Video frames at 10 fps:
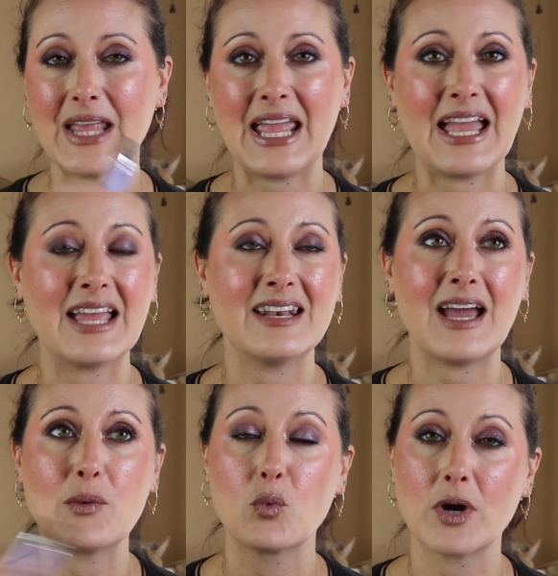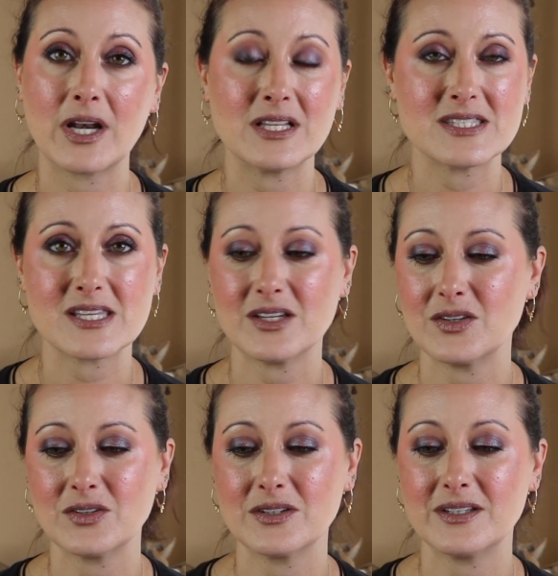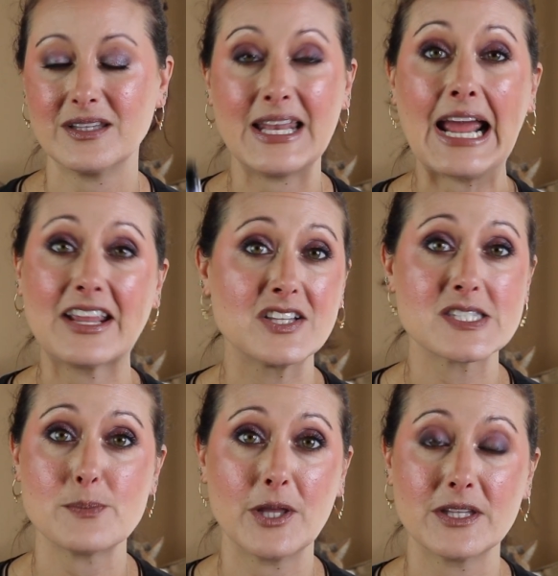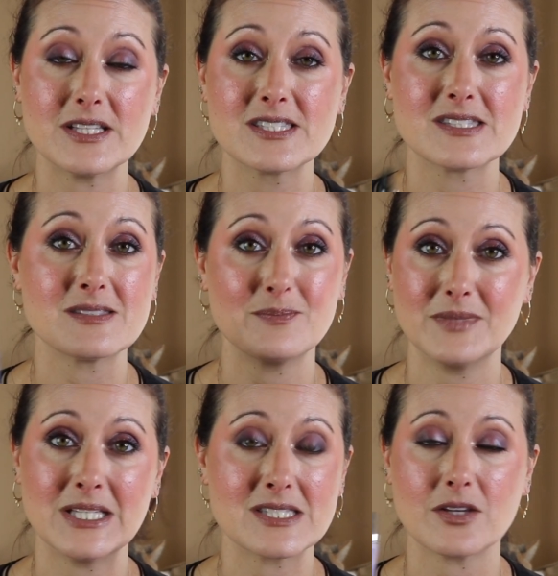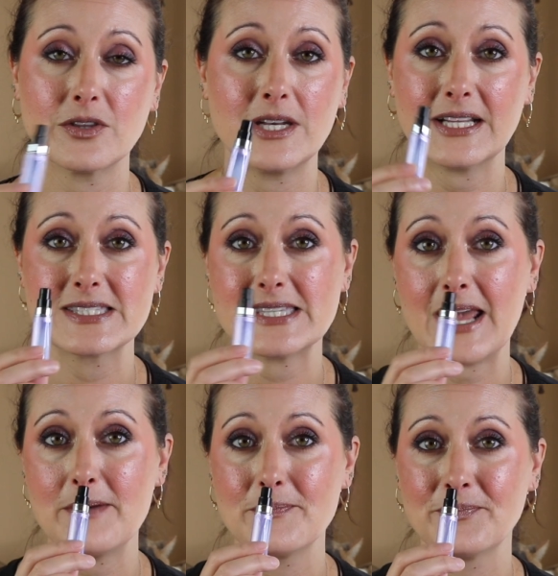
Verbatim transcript: and I wore it until, and I could smell this until the next day.